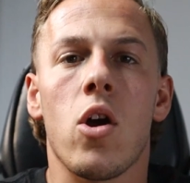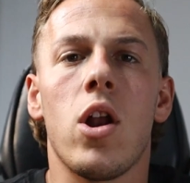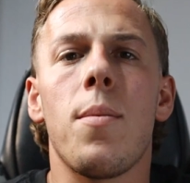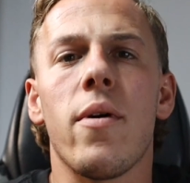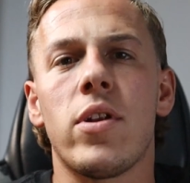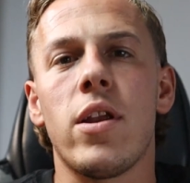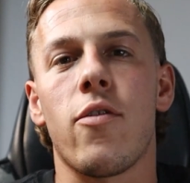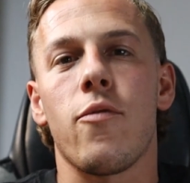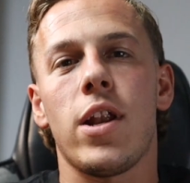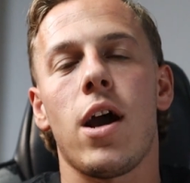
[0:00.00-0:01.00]
Got a little bit of a
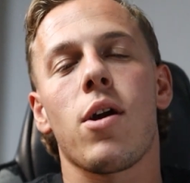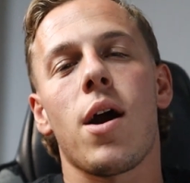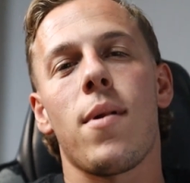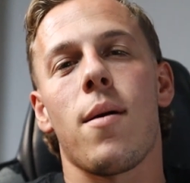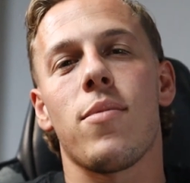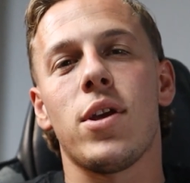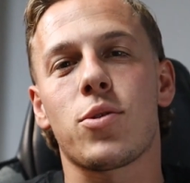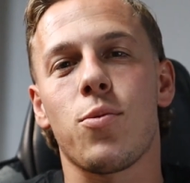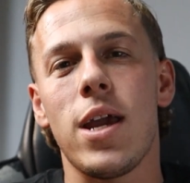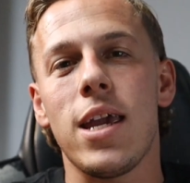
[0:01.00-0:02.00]
different video coming up
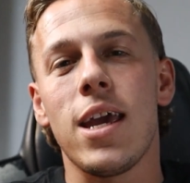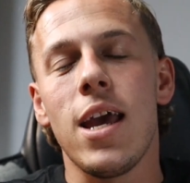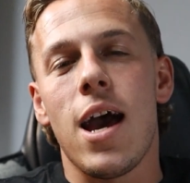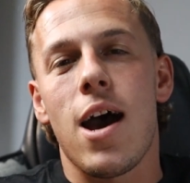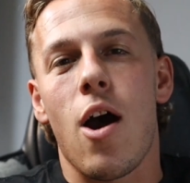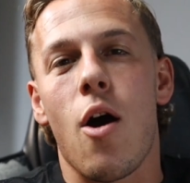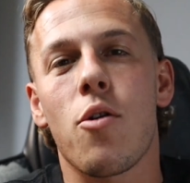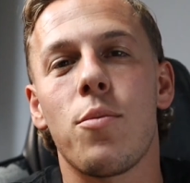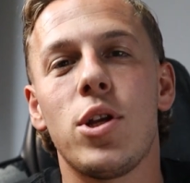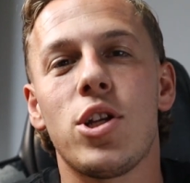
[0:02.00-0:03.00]
this week.
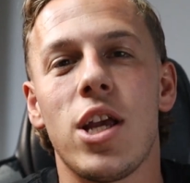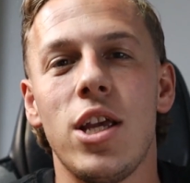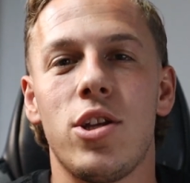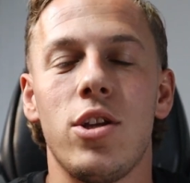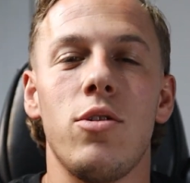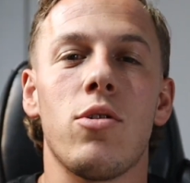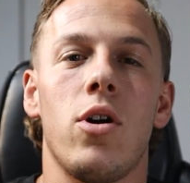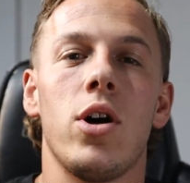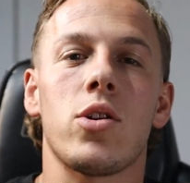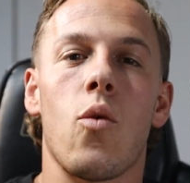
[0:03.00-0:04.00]
I'm going to be teaching you
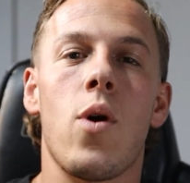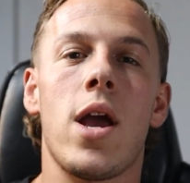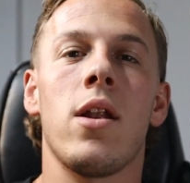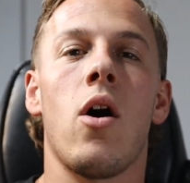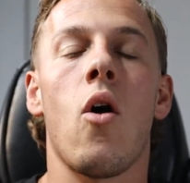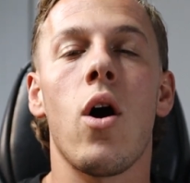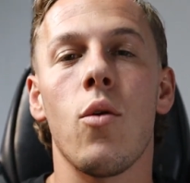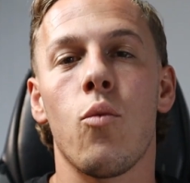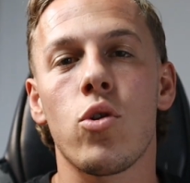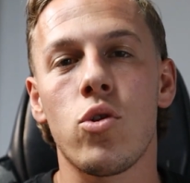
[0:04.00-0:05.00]
guys when
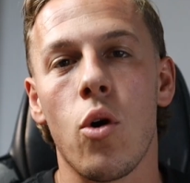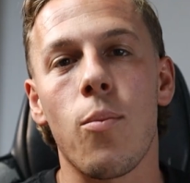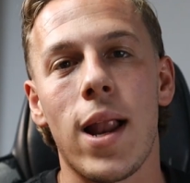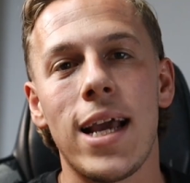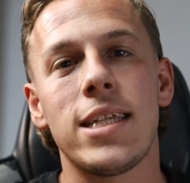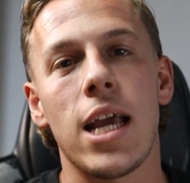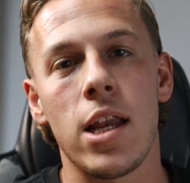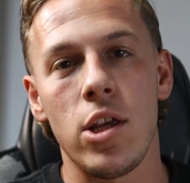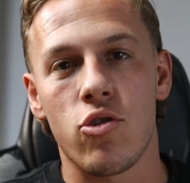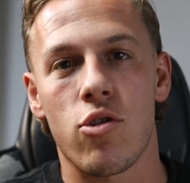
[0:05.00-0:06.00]
I would not place
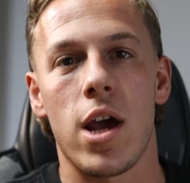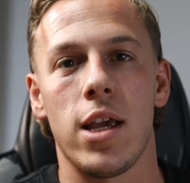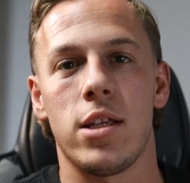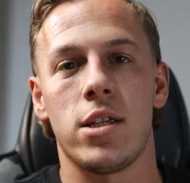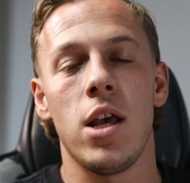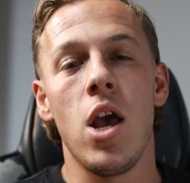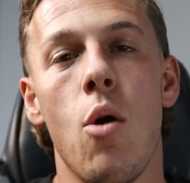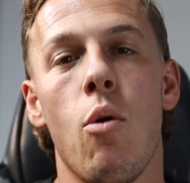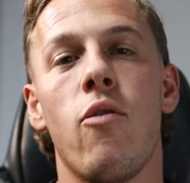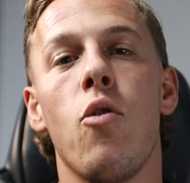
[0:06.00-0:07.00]
any trades.
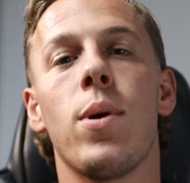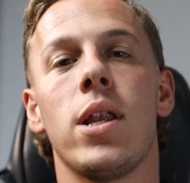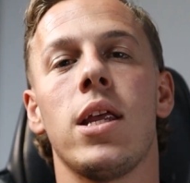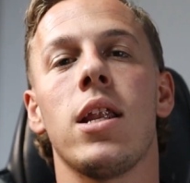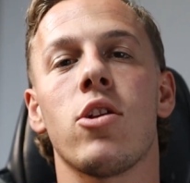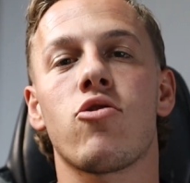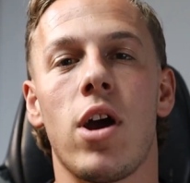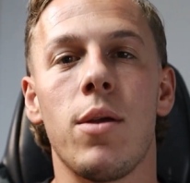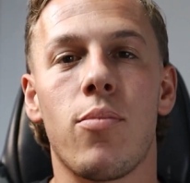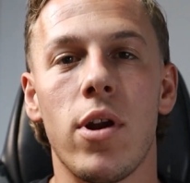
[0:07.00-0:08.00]
We've all been in a
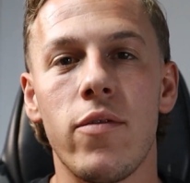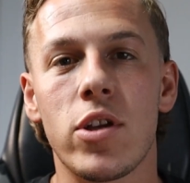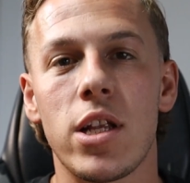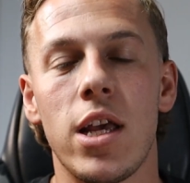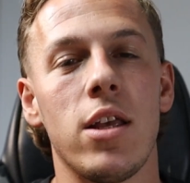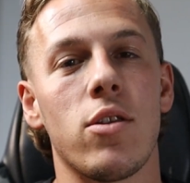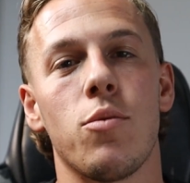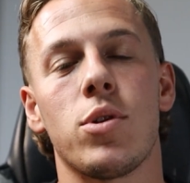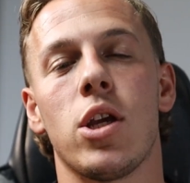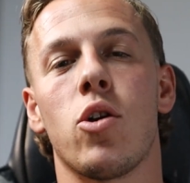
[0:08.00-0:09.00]
trade previously
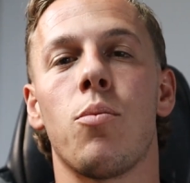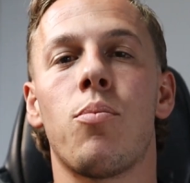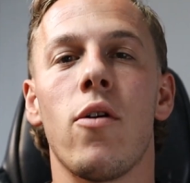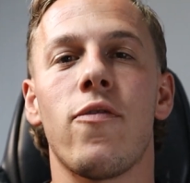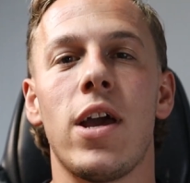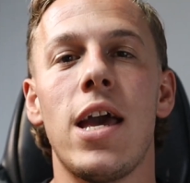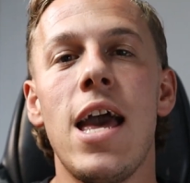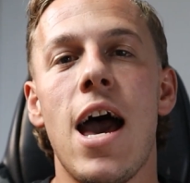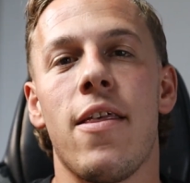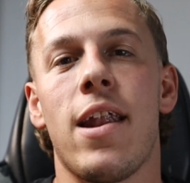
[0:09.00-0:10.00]
that was in good profit,
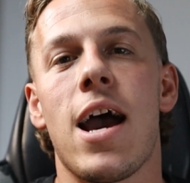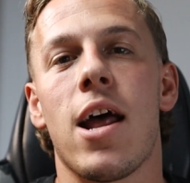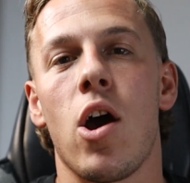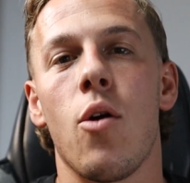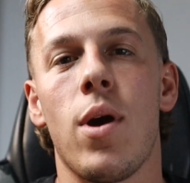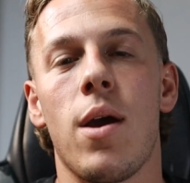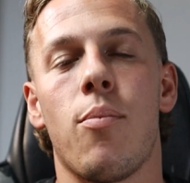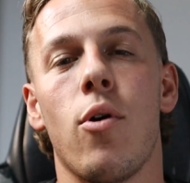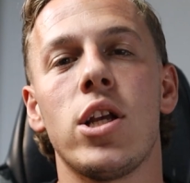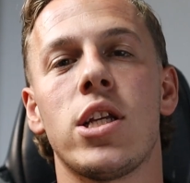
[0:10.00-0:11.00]
and then out of
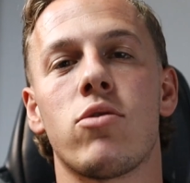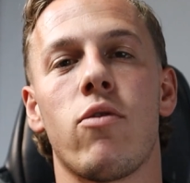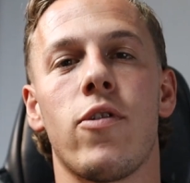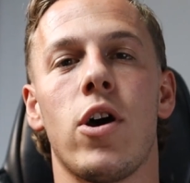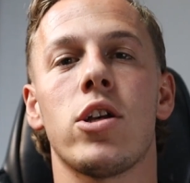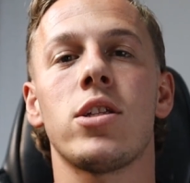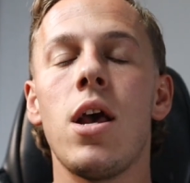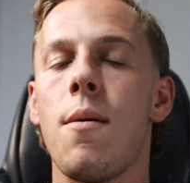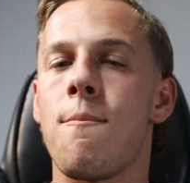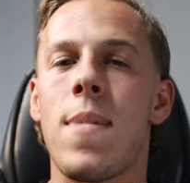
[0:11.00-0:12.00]
nowhere, price has reversed
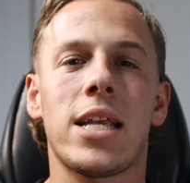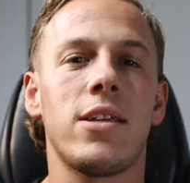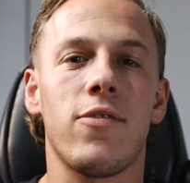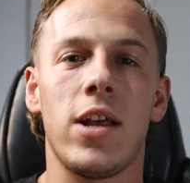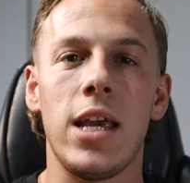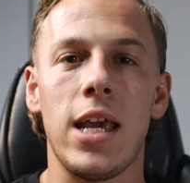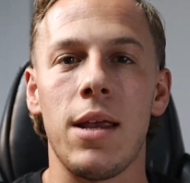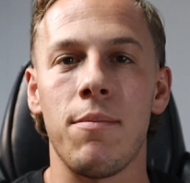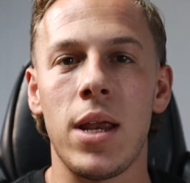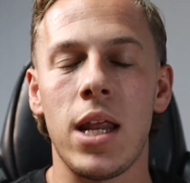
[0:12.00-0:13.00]
massively
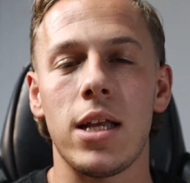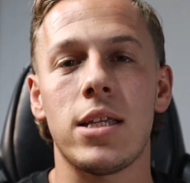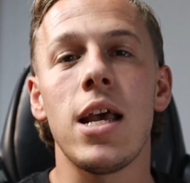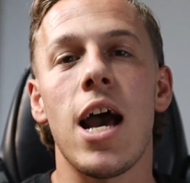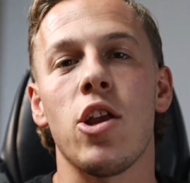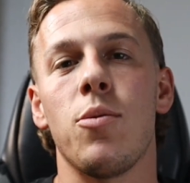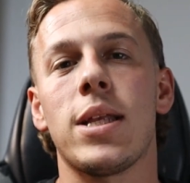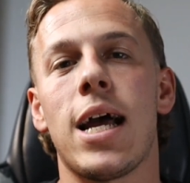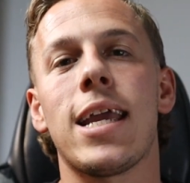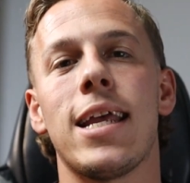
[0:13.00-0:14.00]
in minutes, and you've
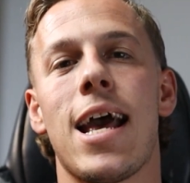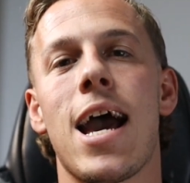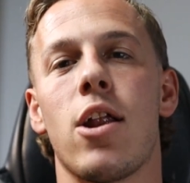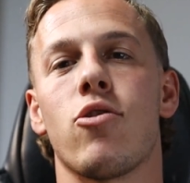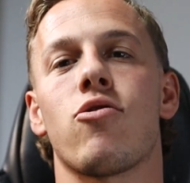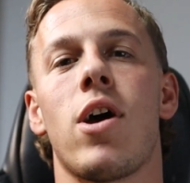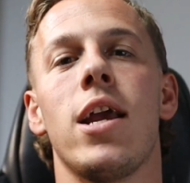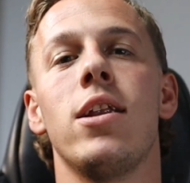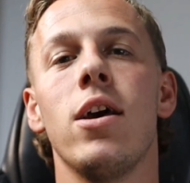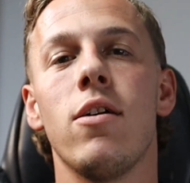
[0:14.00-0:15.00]
been taken out of the
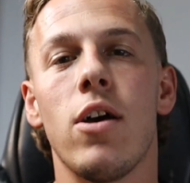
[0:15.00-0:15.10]
trade